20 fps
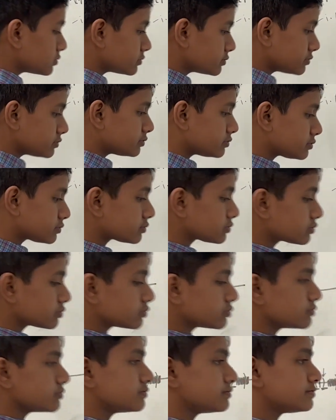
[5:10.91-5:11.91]

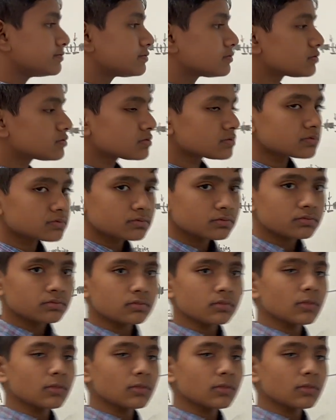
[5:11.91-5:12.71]
Nobody speaks.